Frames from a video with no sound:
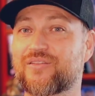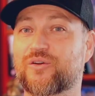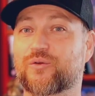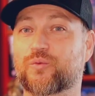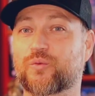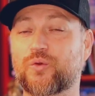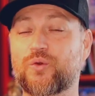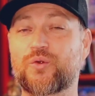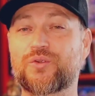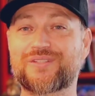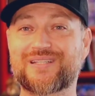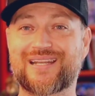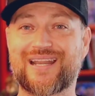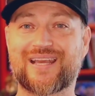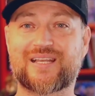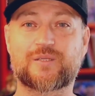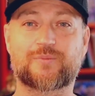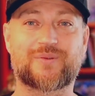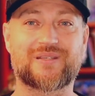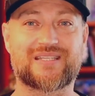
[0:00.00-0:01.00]
the rules and
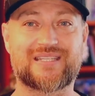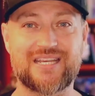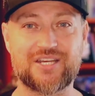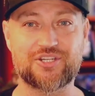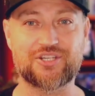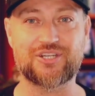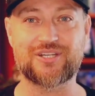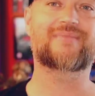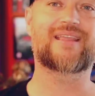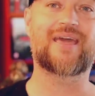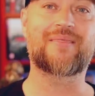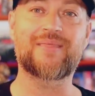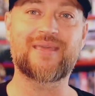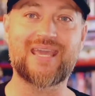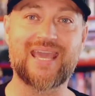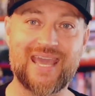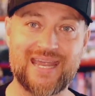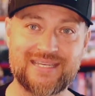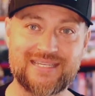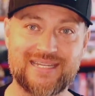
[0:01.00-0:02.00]
exposition, and
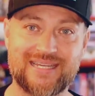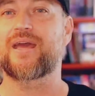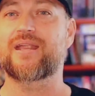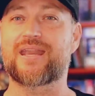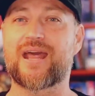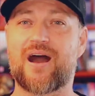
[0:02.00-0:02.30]
the ending.